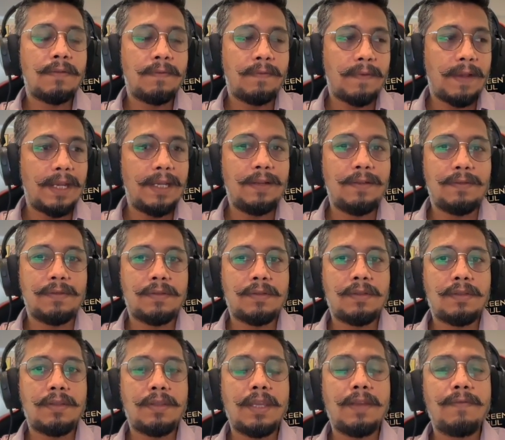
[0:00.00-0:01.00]
values?
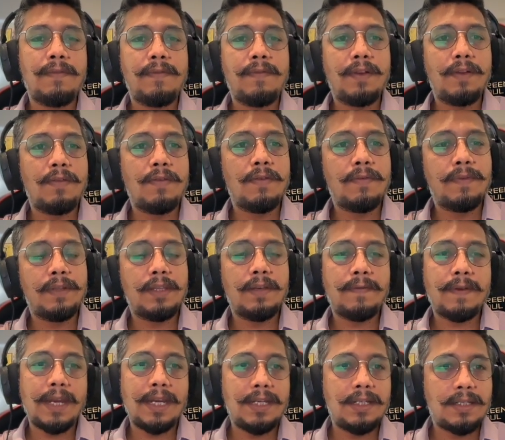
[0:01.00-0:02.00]
Then we will go with the
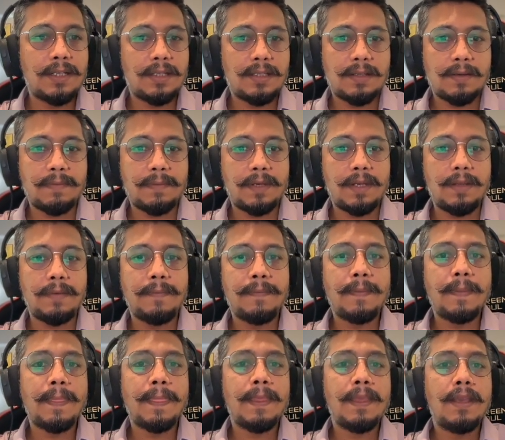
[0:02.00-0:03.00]
financial summary.
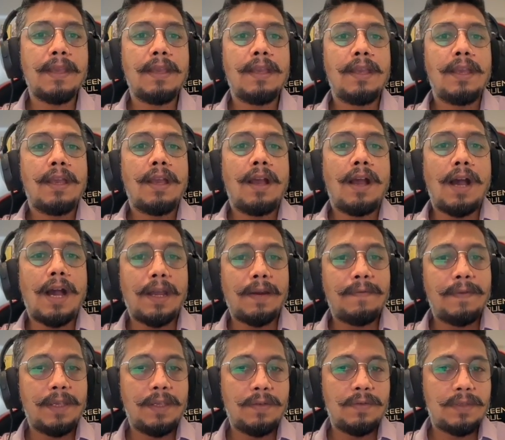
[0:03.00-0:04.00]
Are
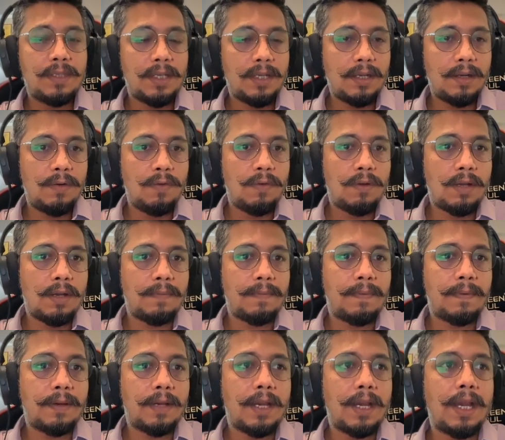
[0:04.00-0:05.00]
we using a lookup?
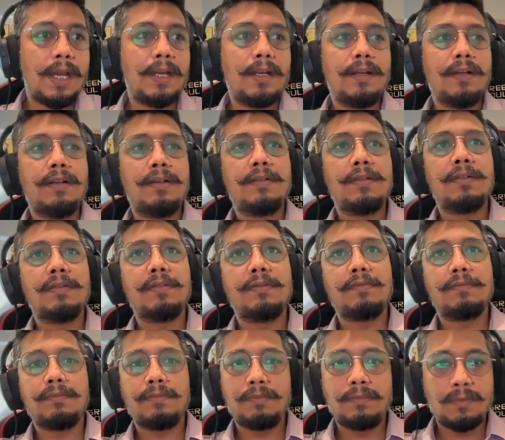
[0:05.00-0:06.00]
And
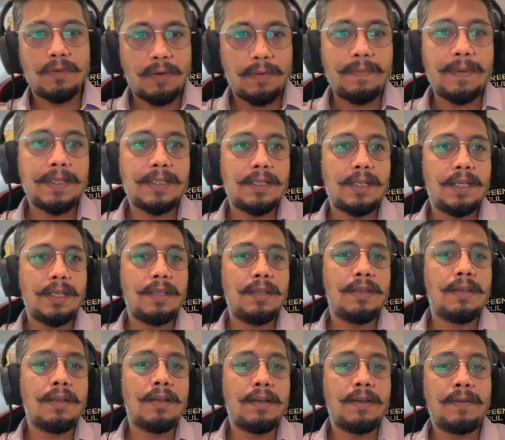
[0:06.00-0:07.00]

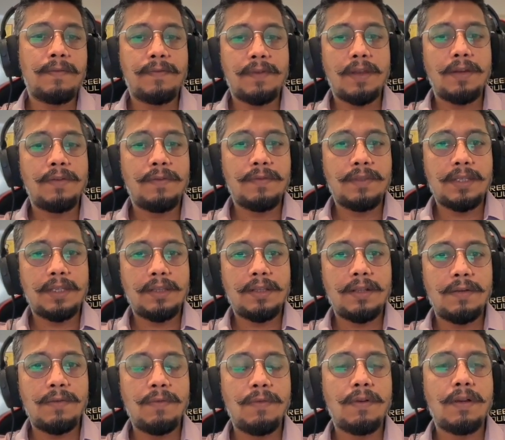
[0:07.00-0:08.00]
obviously, if you are using the
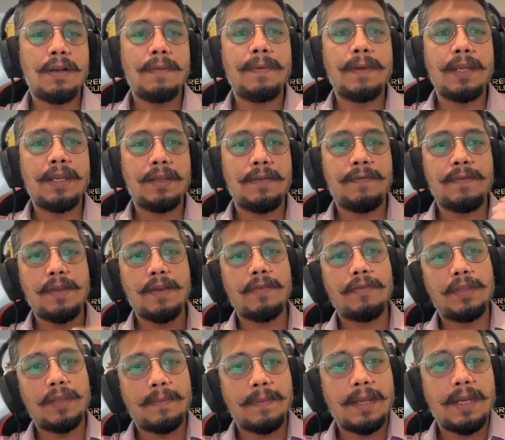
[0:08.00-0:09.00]
lookup and if you
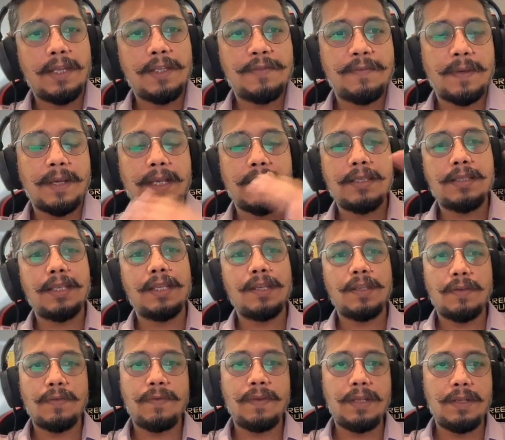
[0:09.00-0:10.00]
have the managed package, then
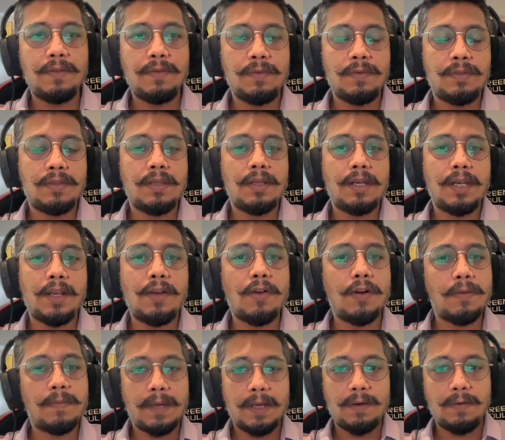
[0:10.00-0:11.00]
you will use the
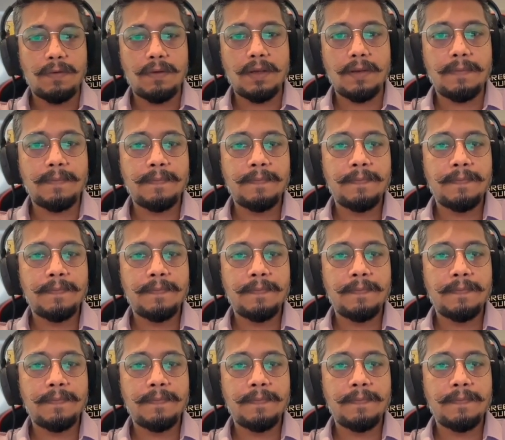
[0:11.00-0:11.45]
record by lookup.